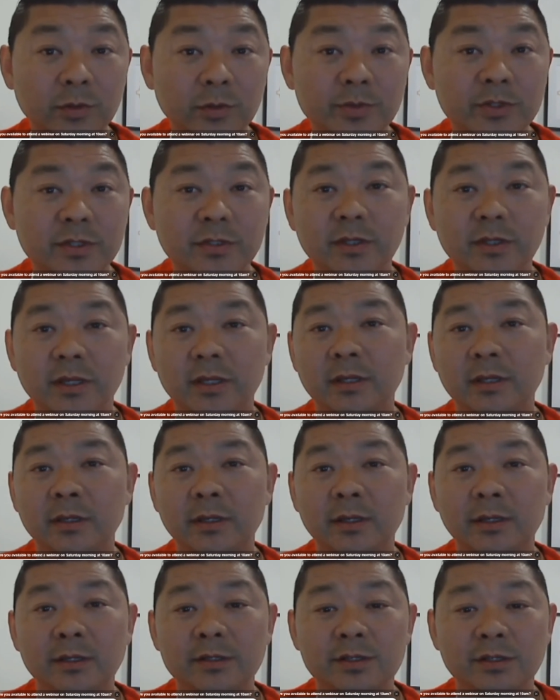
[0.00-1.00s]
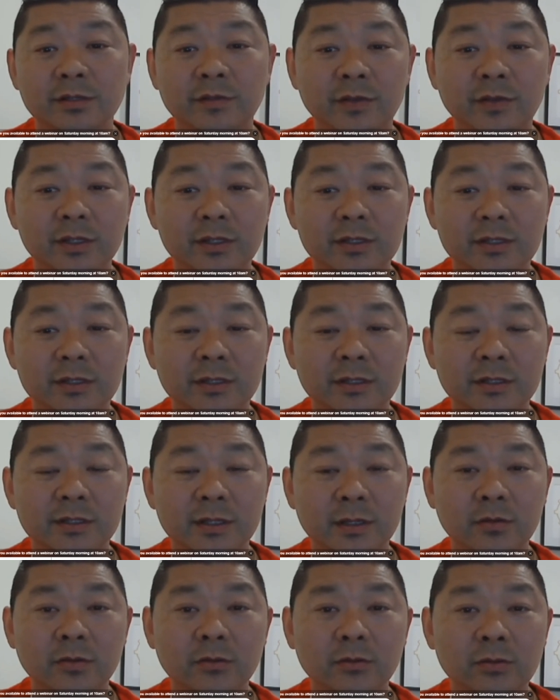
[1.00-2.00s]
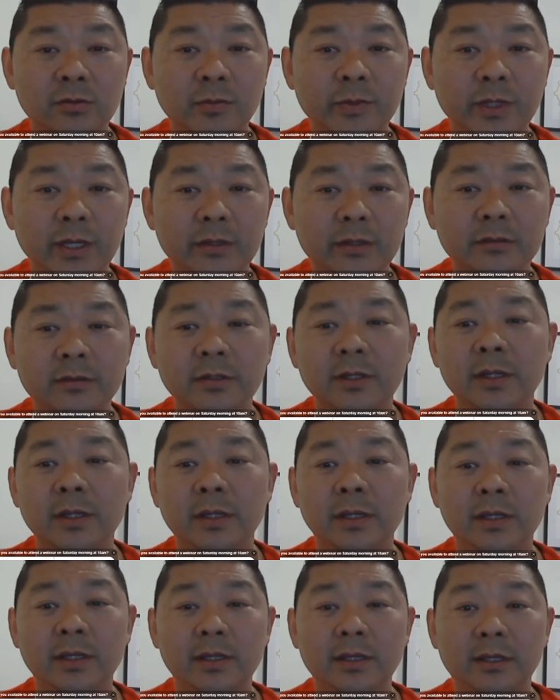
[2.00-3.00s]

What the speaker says: groups and just finished the second group now,